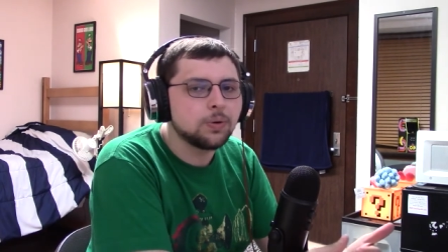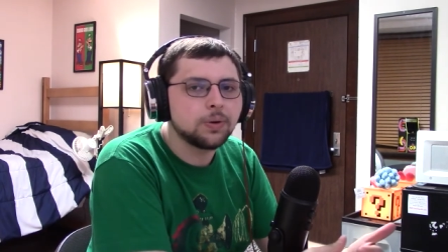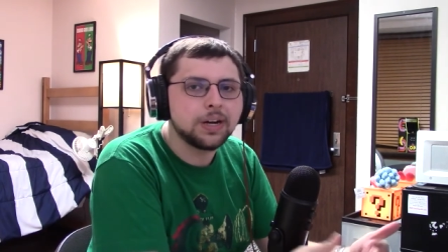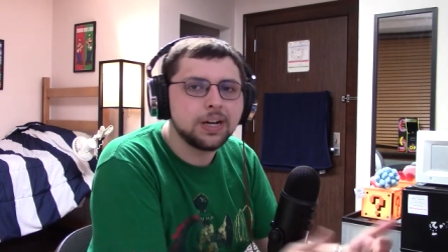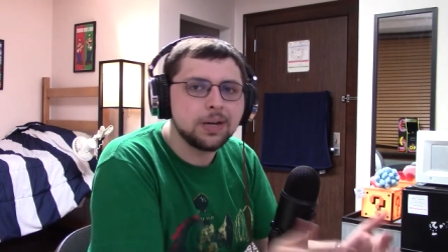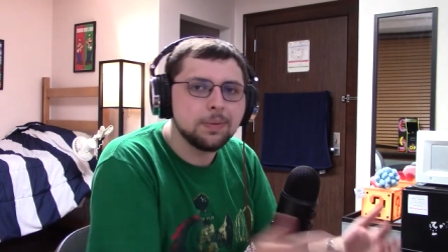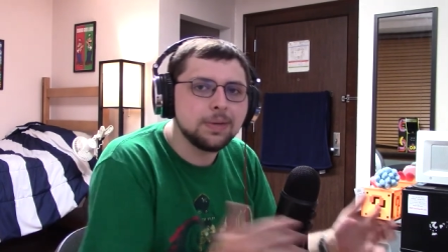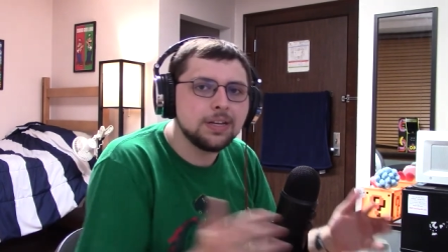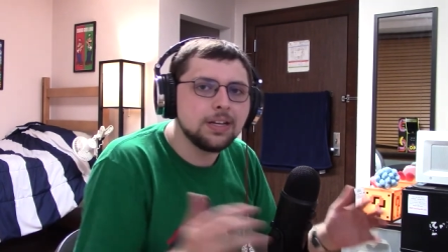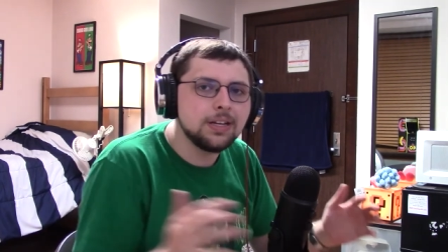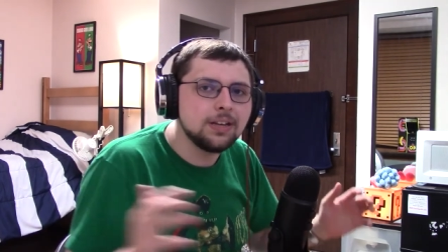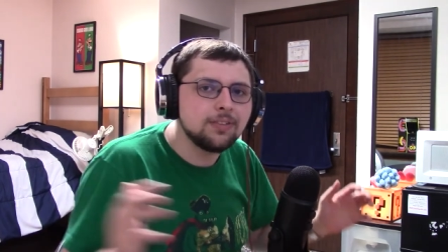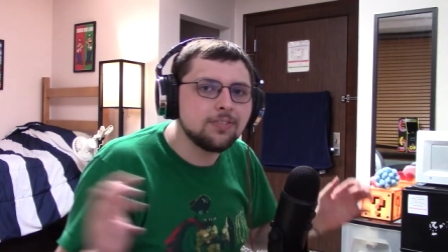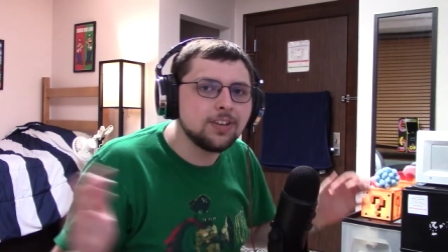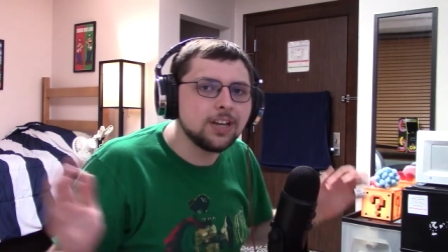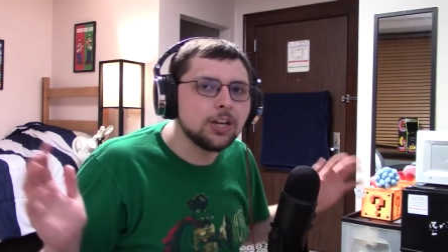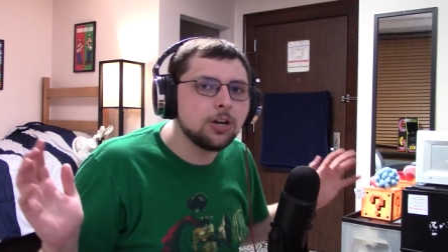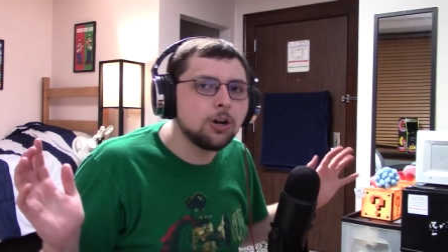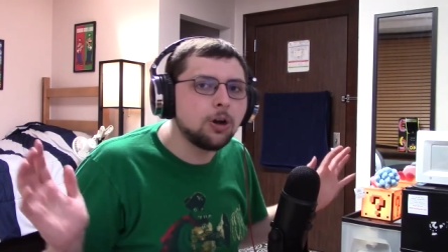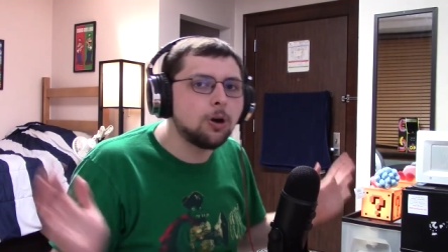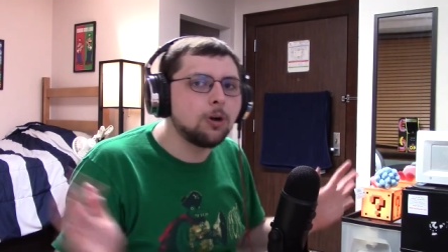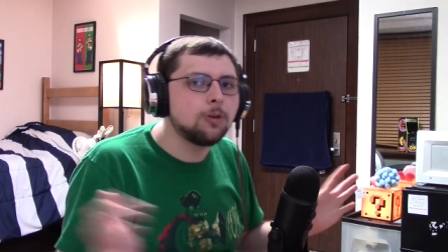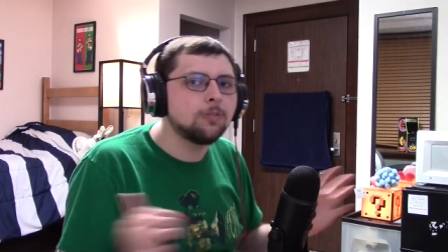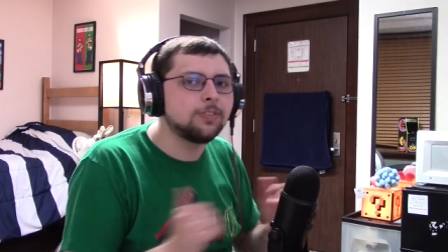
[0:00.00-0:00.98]
we're going to be giving
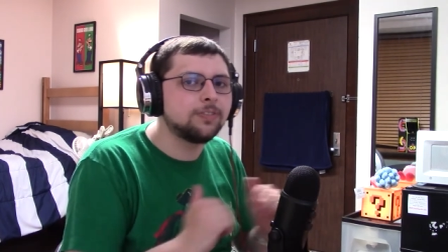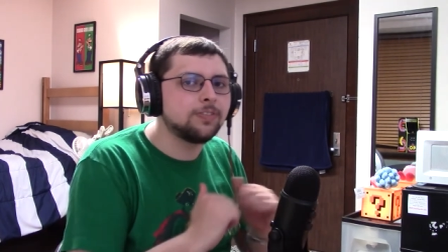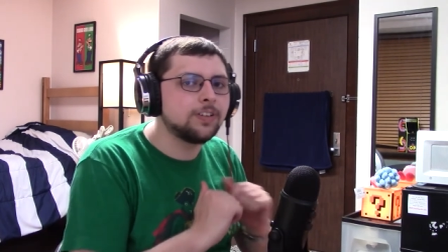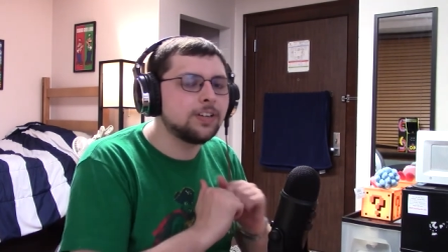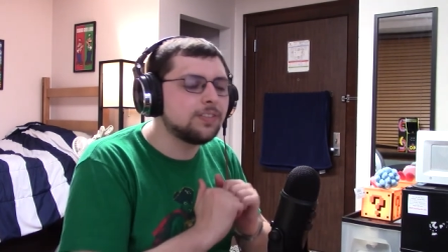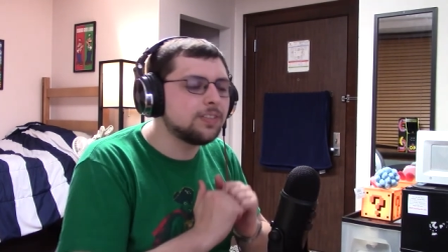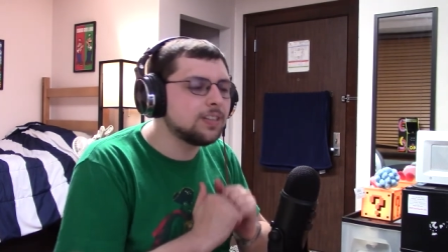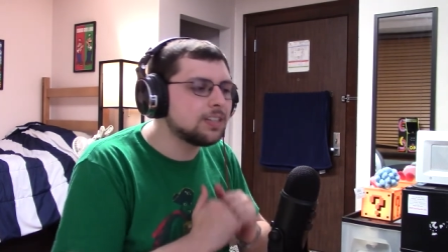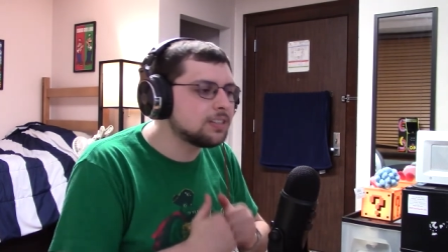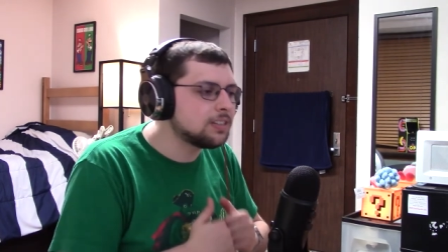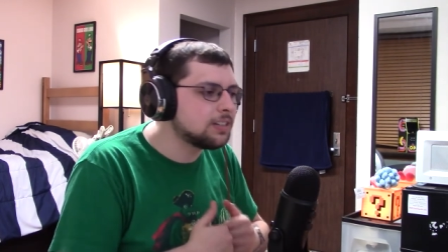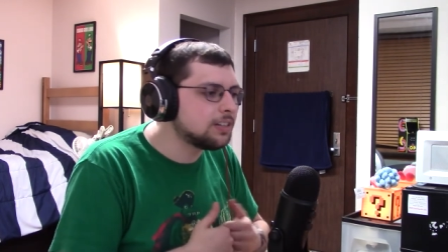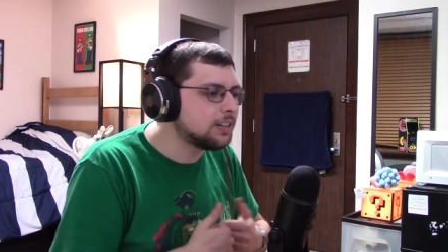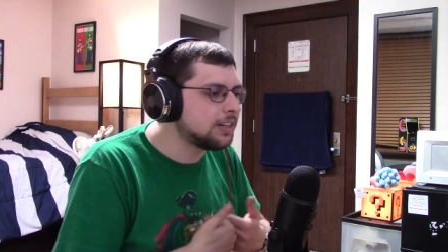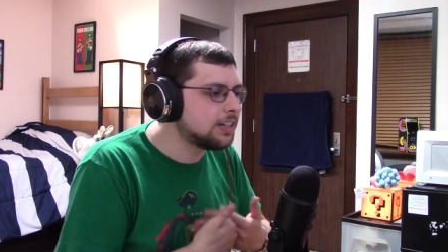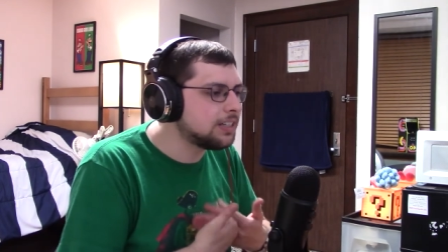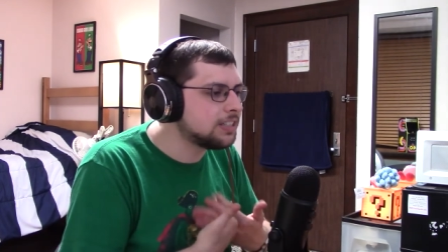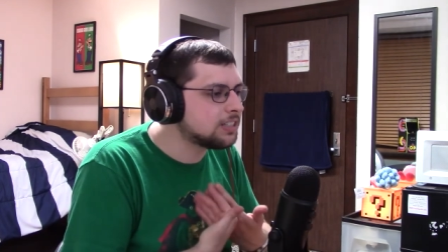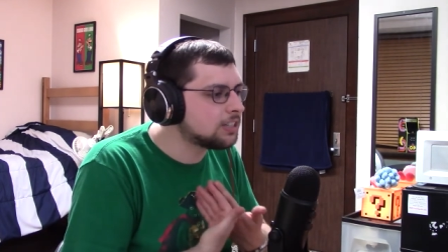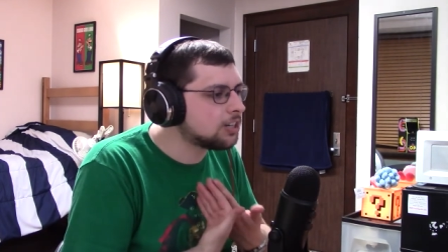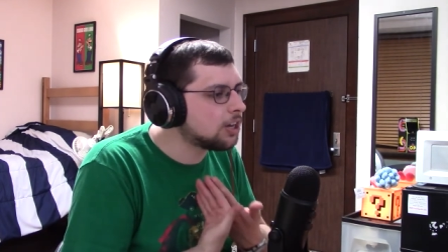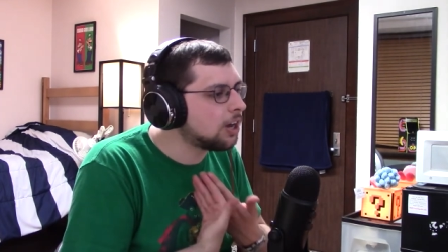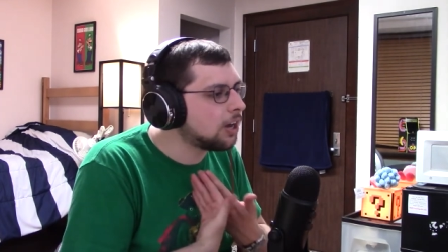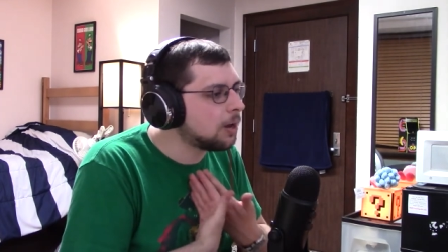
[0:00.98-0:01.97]
an overview of the
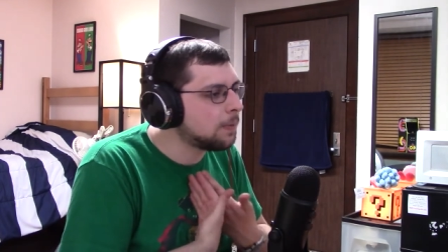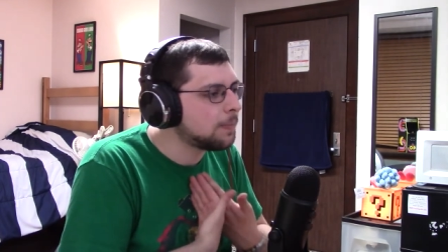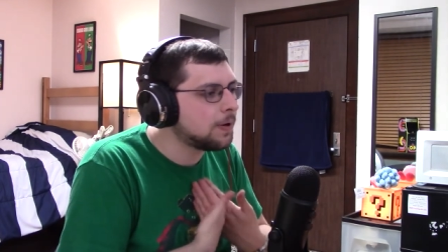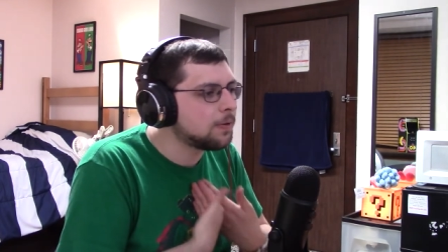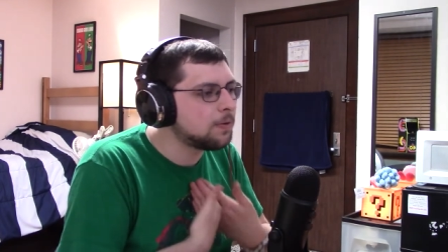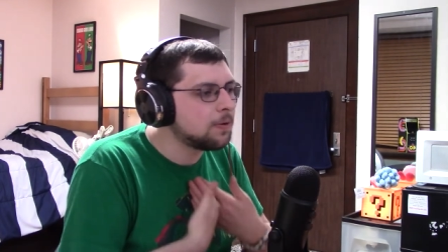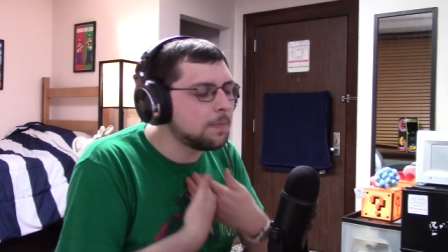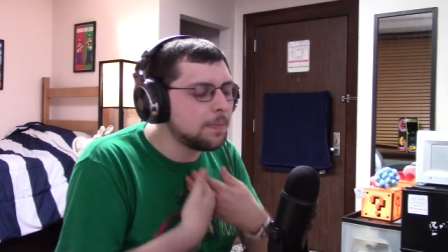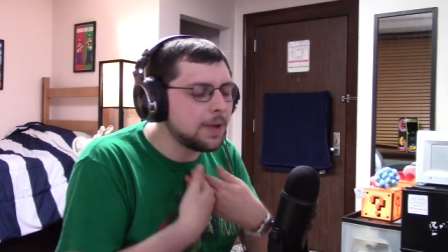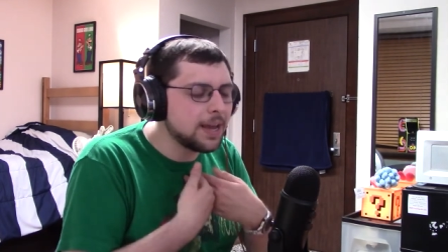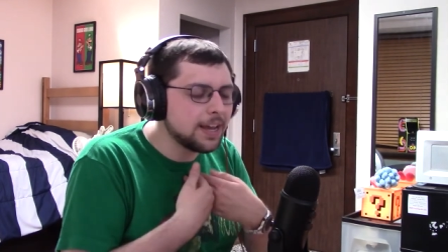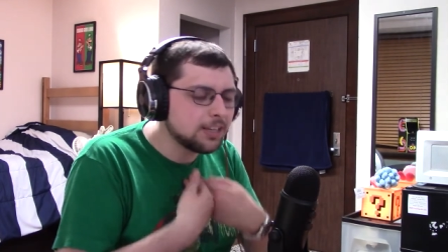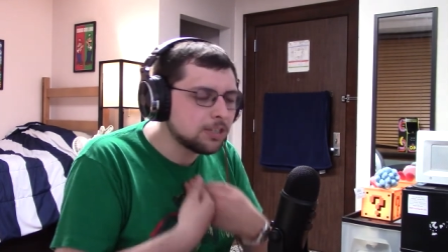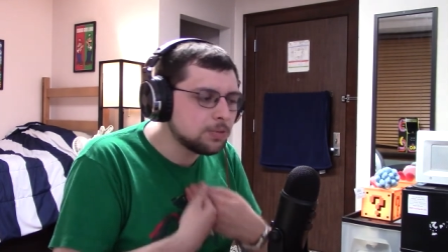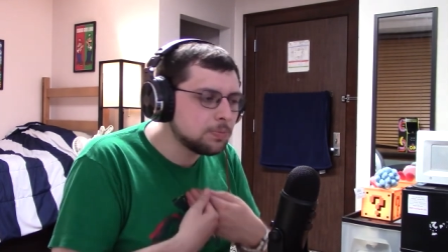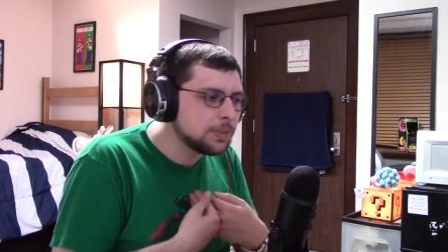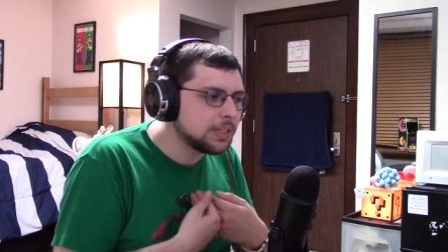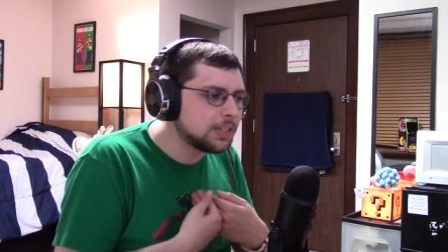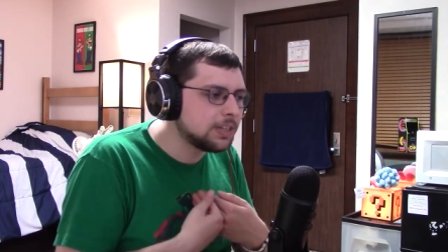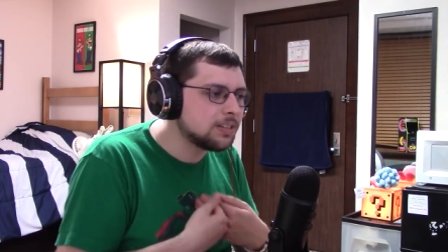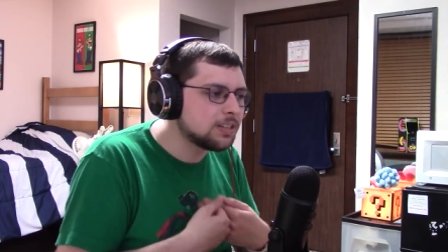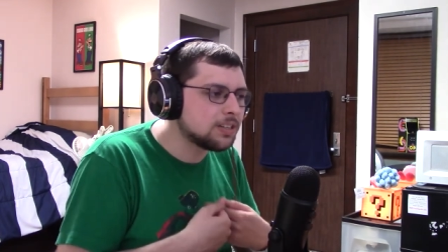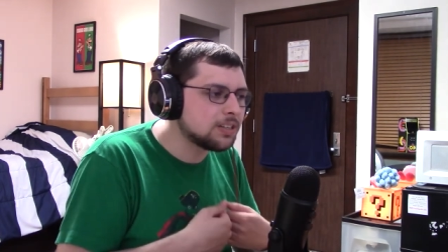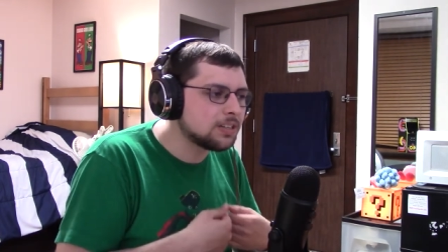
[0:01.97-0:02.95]
series, talk about what my
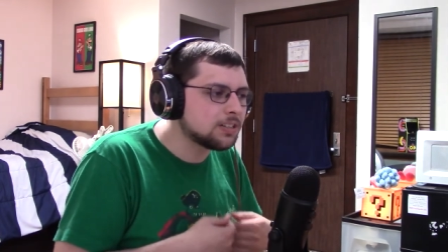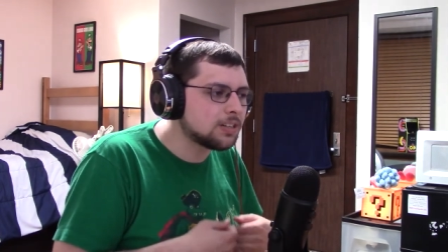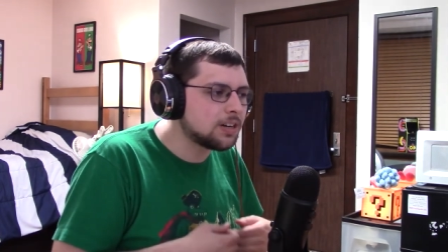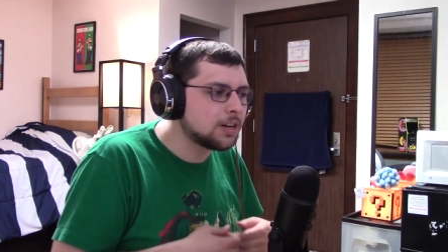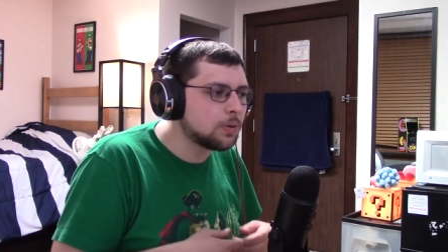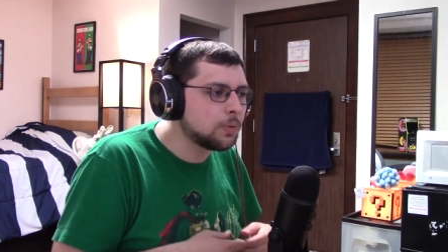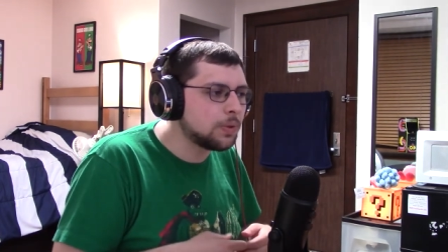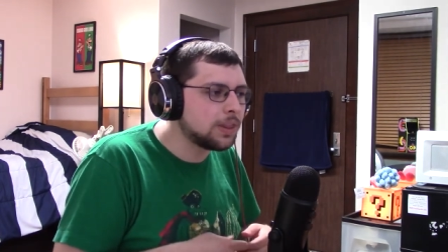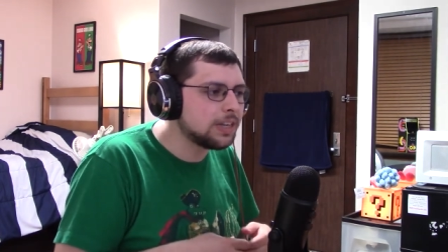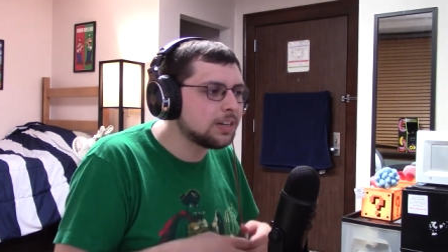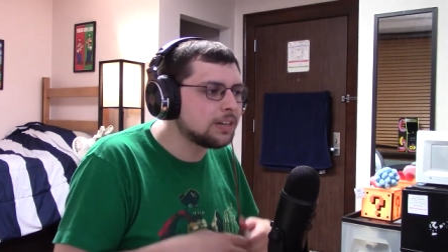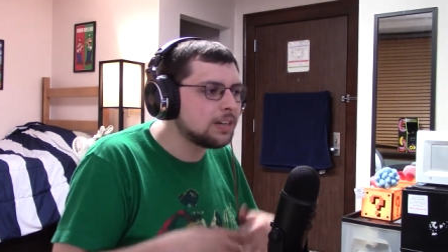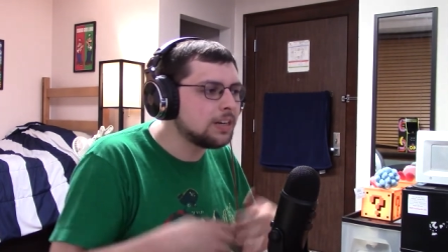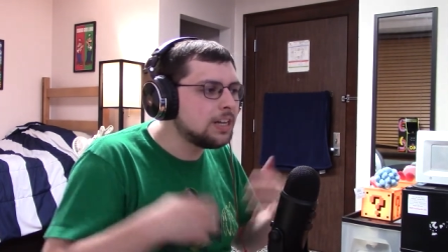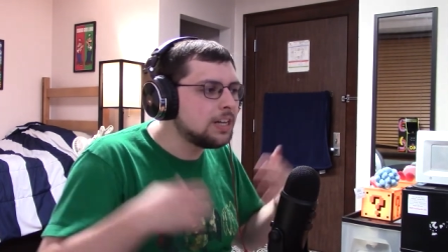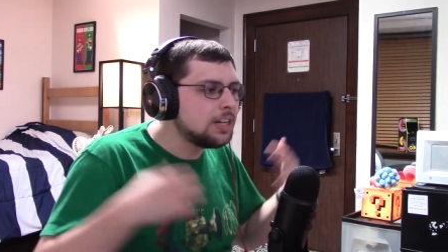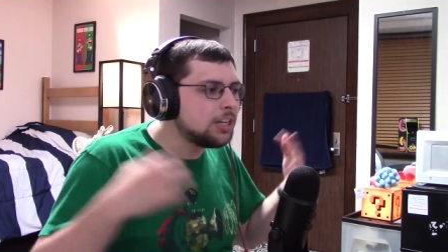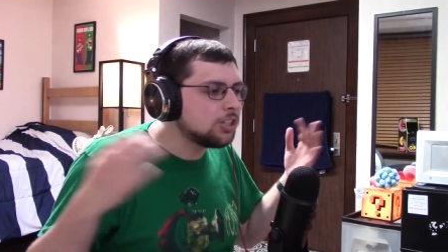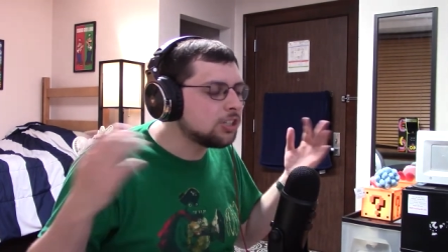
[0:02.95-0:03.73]
experiences are with it,